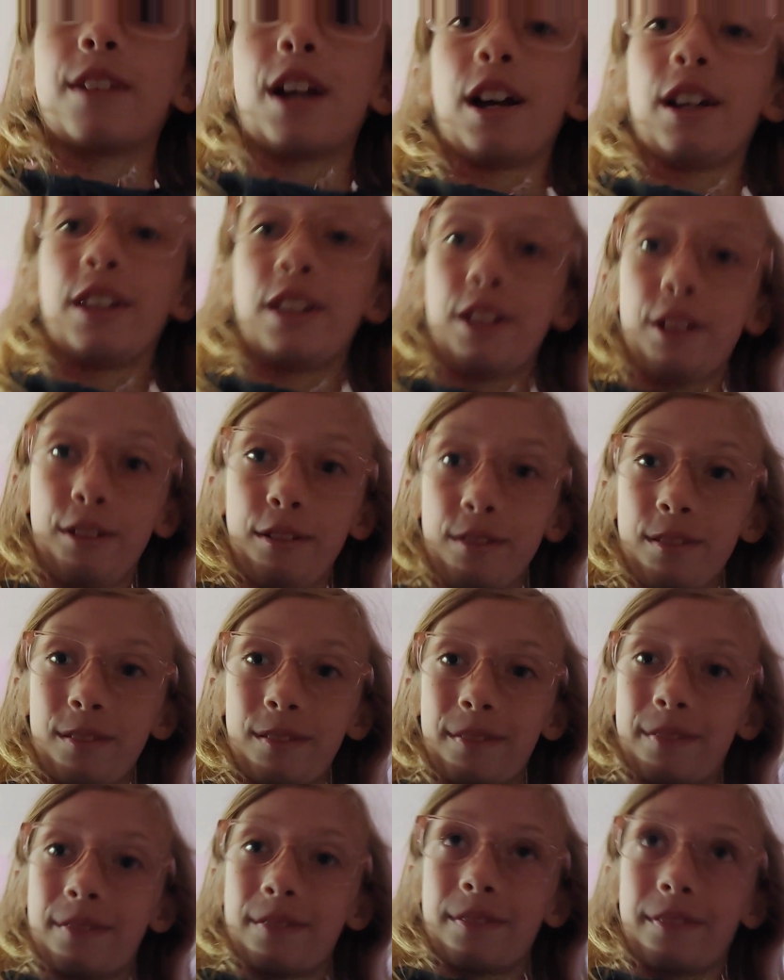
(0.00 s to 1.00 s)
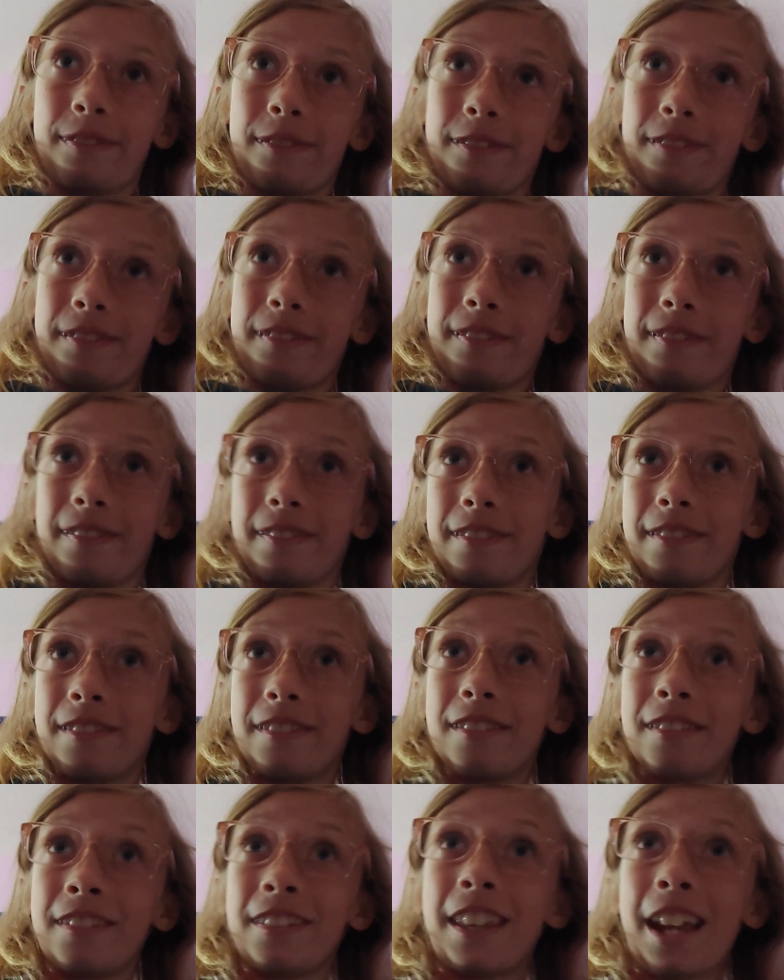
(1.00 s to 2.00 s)
Not you.
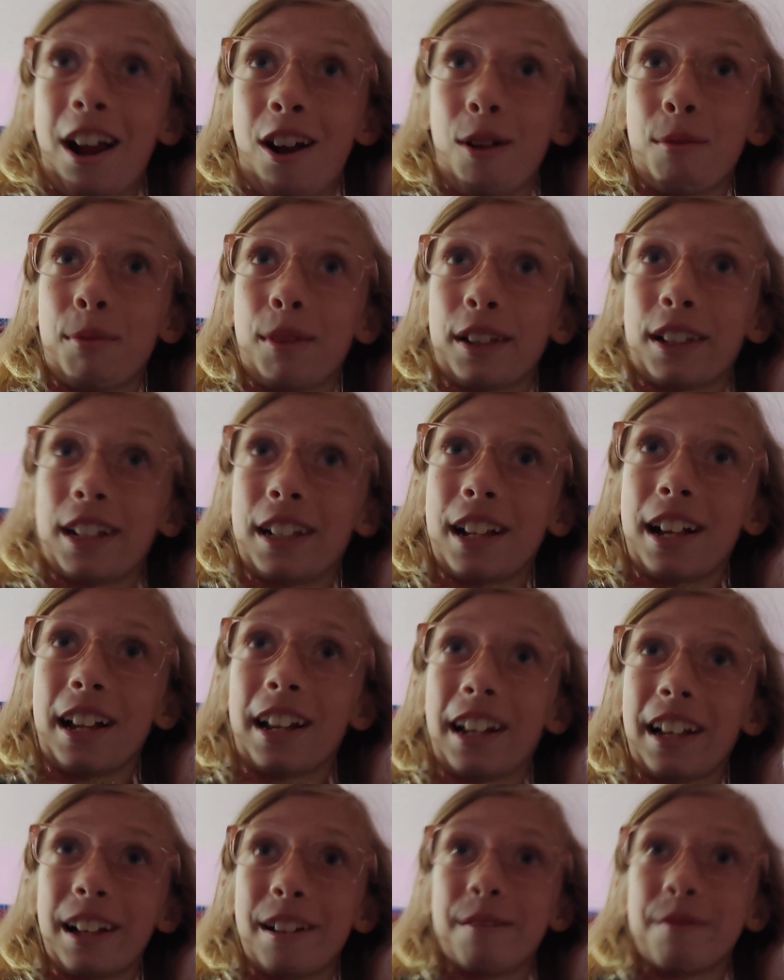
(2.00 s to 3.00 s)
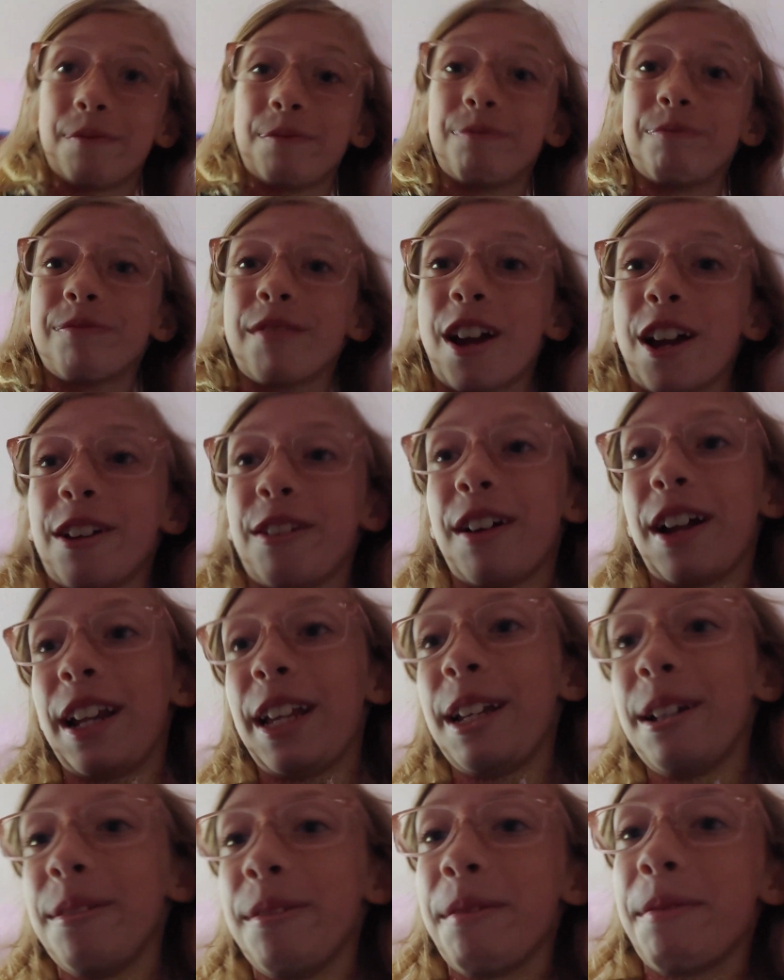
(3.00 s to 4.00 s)
Now I'm looking at it. Are you
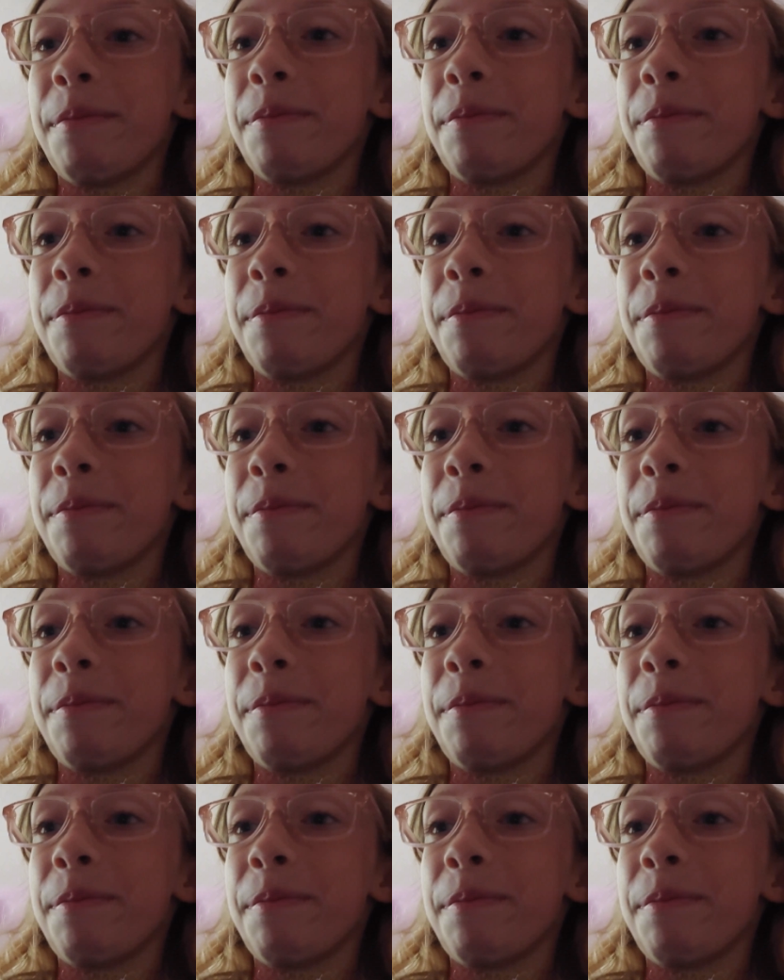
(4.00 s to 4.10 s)
ready?